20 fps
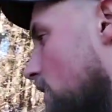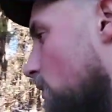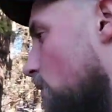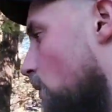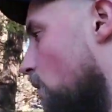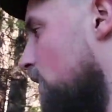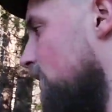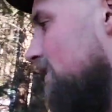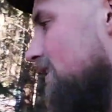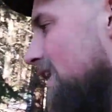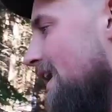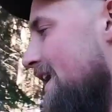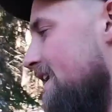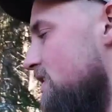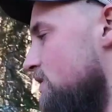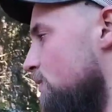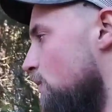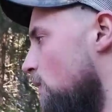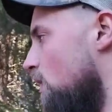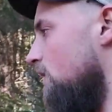one
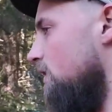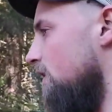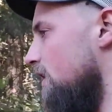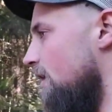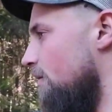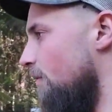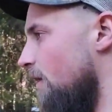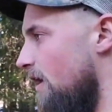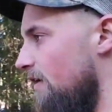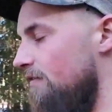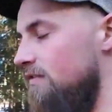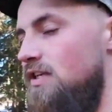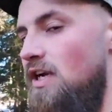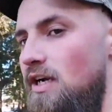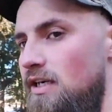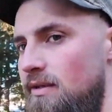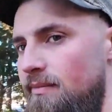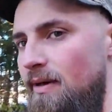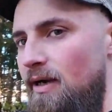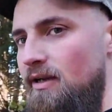last one that we haven't
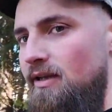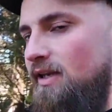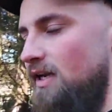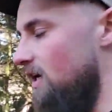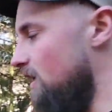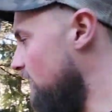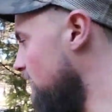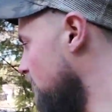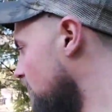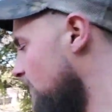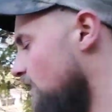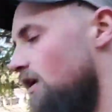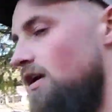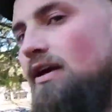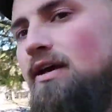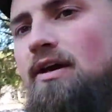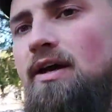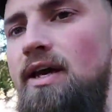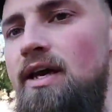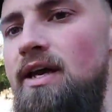talked about yet
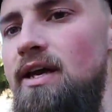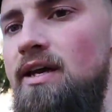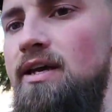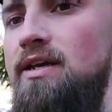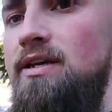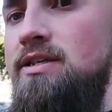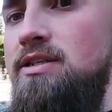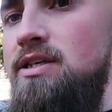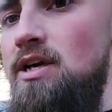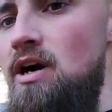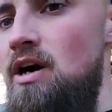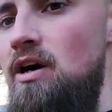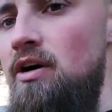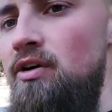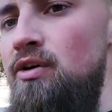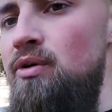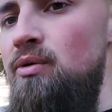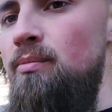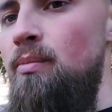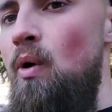is our
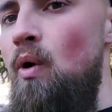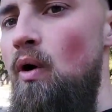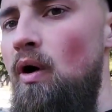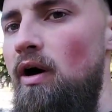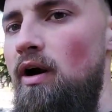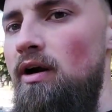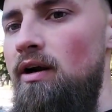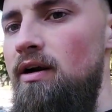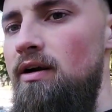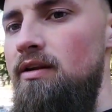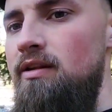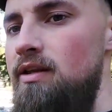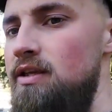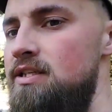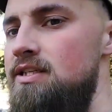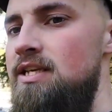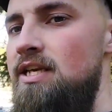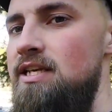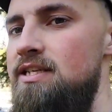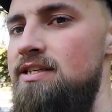new boar.
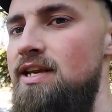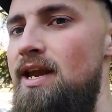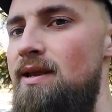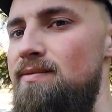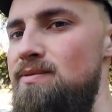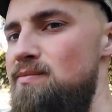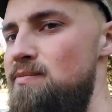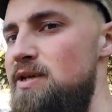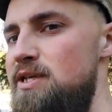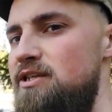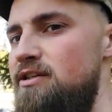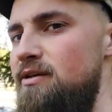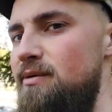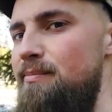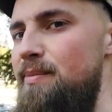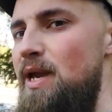His name's Mr.